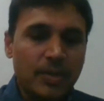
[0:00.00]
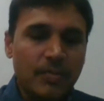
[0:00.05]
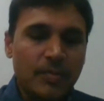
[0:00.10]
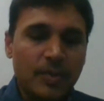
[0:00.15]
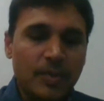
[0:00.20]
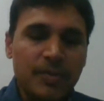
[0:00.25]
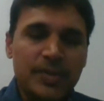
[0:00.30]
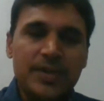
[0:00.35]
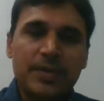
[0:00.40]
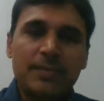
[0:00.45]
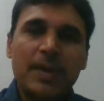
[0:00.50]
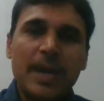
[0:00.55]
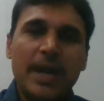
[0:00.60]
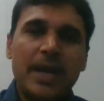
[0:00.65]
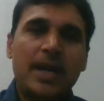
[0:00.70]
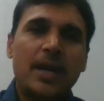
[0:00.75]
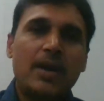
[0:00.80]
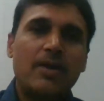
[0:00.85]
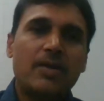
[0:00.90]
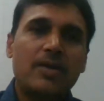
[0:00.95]
Professor
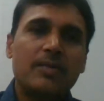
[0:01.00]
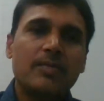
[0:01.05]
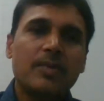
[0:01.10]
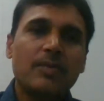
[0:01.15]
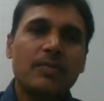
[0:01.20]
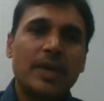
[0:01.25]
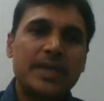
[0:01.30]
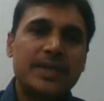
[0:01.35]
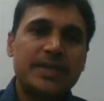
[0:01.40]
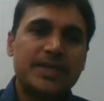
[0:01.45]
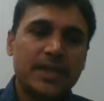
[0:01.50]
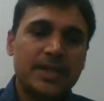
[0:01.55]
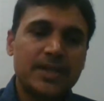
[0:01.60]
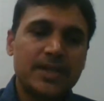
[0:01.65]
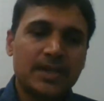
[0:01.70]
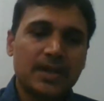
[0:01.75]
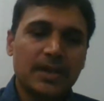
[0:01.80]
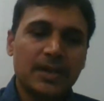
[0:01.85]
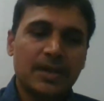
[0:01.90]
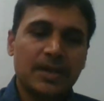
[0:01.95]
Panda, Honorable
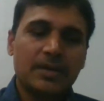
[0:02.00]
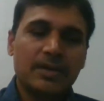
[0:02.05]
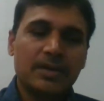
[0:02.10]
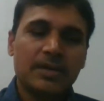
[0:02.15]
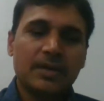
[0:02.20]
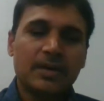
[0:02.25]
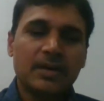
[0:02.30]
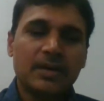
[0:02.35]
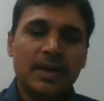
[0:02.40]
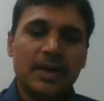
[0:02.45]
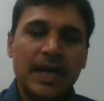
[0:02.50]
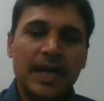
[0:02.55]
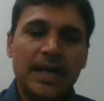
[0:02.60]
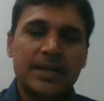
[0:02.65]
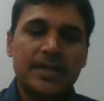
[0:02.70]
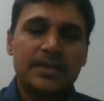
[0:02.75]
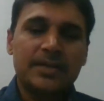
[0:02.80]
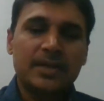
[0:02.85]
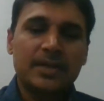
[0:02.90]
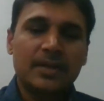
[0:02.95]
Vice-Chancellor,
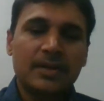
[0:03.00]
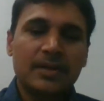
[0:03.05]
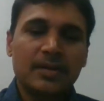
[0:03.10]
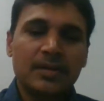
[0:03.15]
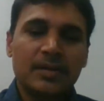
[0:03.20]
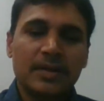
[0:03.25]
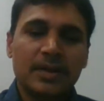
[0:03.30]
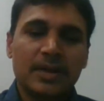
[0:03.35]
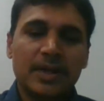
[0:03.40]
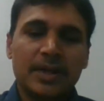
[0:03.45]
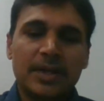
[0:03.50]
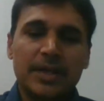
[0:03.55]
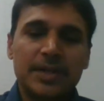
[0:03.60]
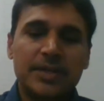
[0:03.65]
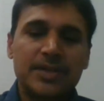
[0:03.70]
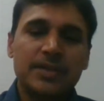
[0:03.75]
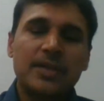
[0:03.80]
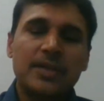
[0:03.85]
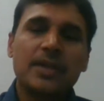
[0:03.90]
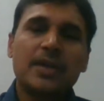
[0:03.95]
has in
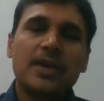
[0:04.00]
his